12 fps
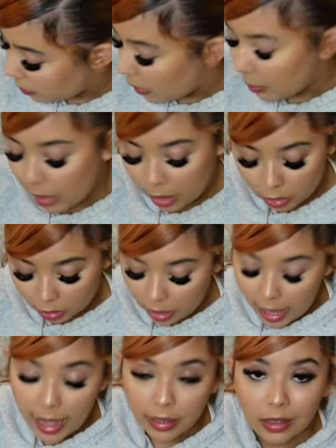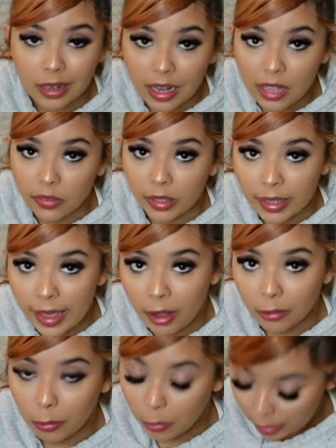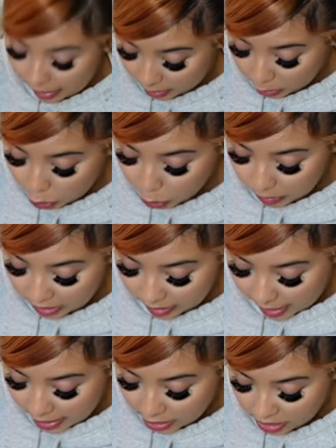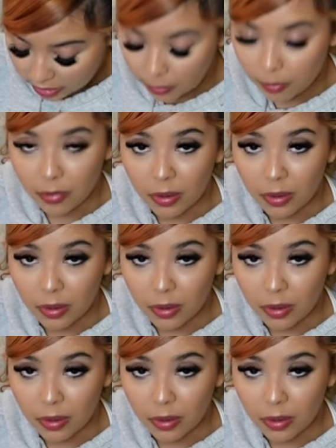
I'm not gonna lie, I did not even count what loops I just